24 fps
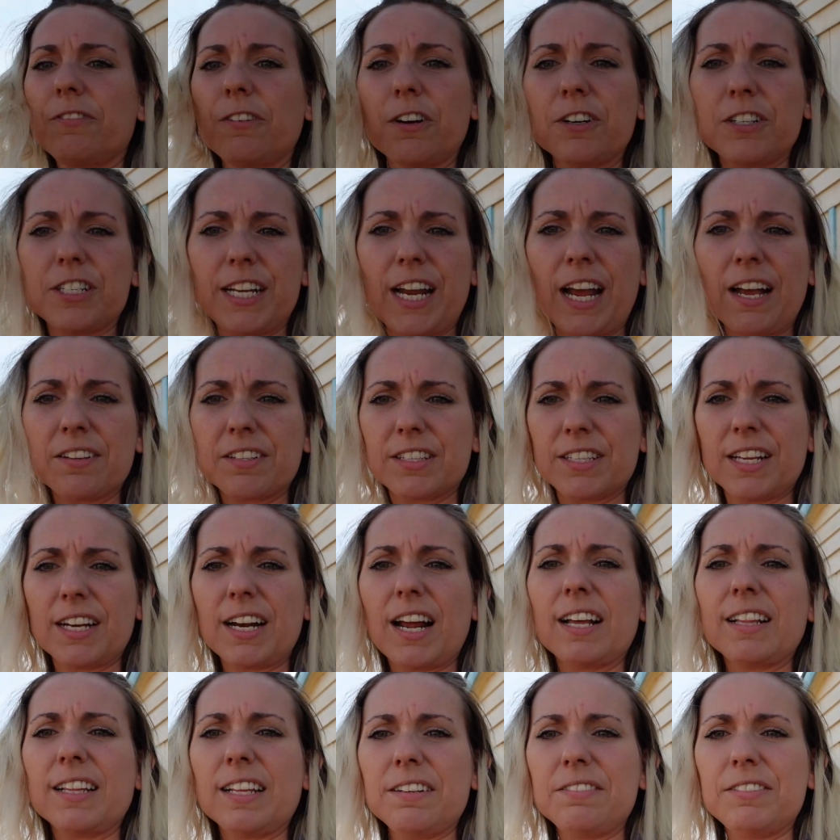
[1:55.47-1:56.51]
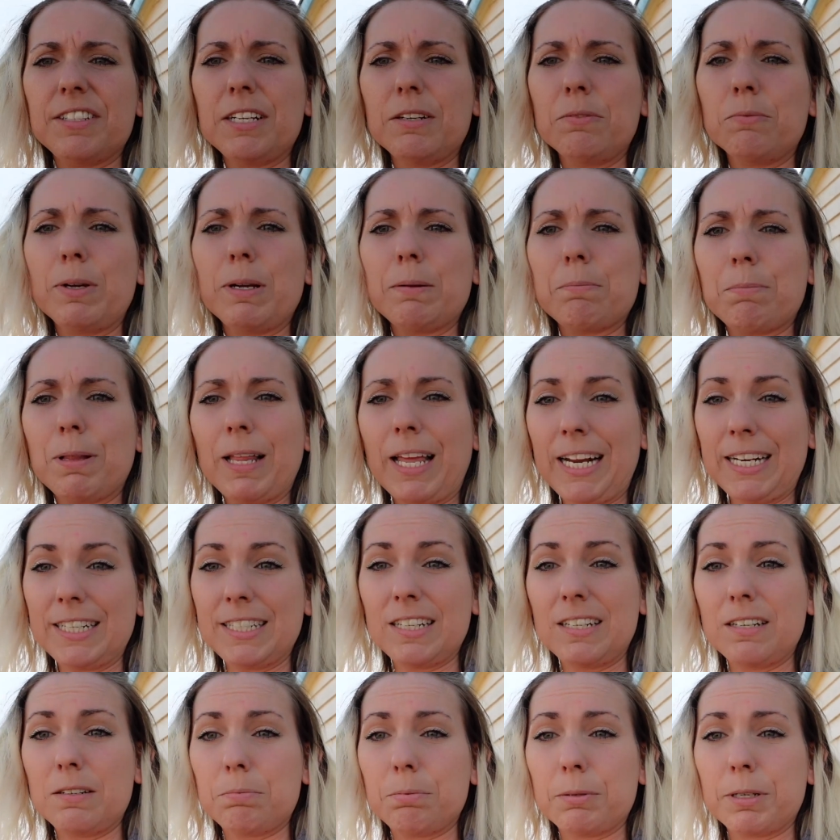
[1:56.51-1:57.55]
first house that I lived in, we
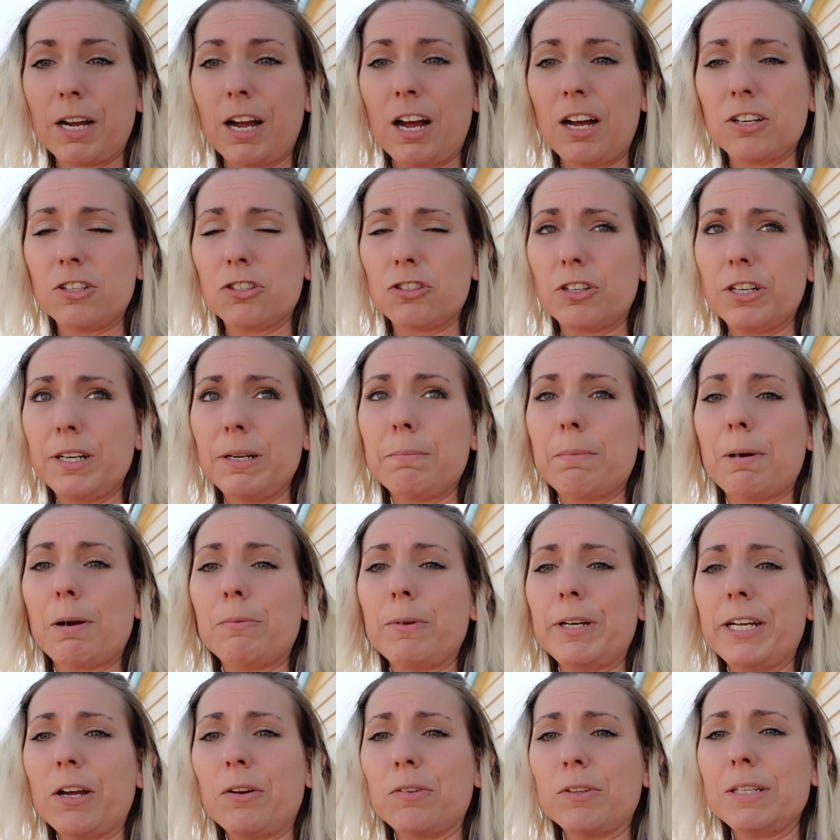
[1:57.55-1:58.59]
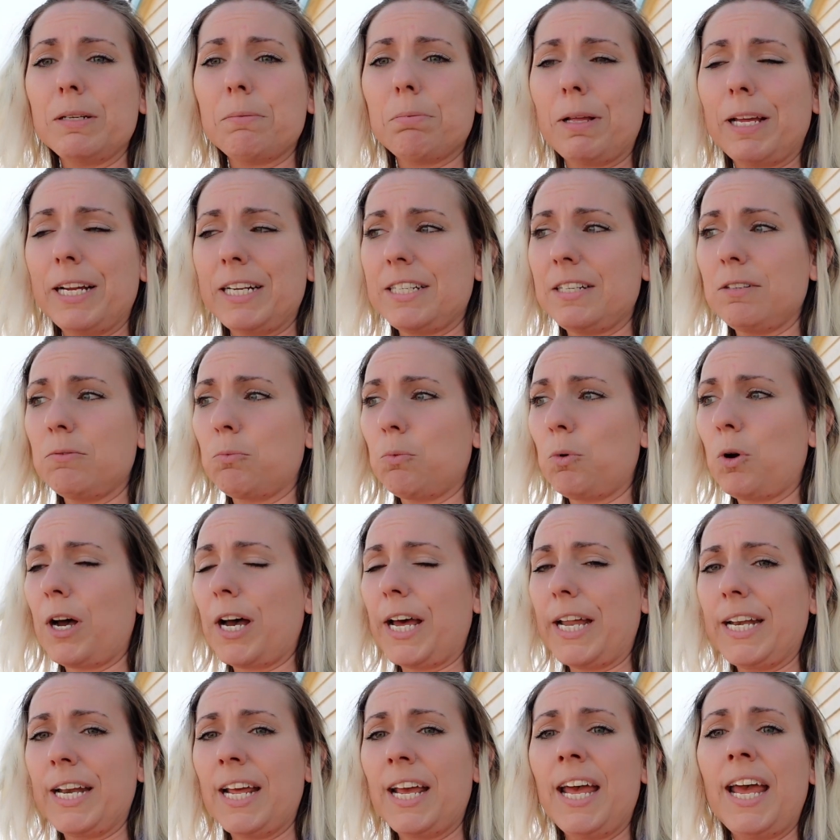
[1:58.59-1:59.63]
planted a pecan tree, but we only planted
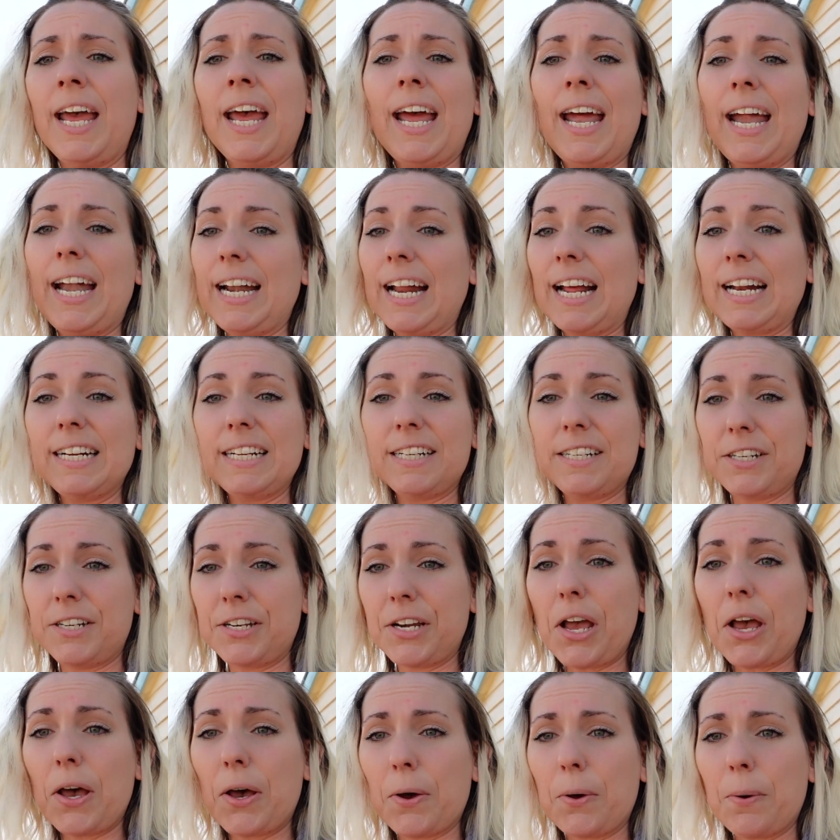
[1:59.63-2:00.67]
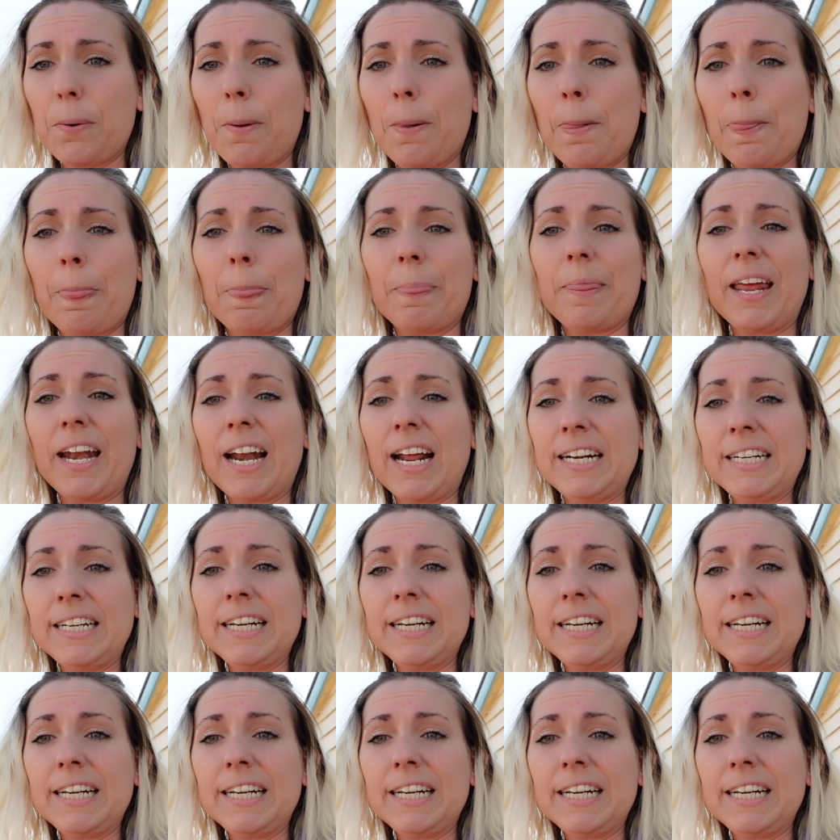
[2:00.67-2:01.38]
one. And I didn't know that I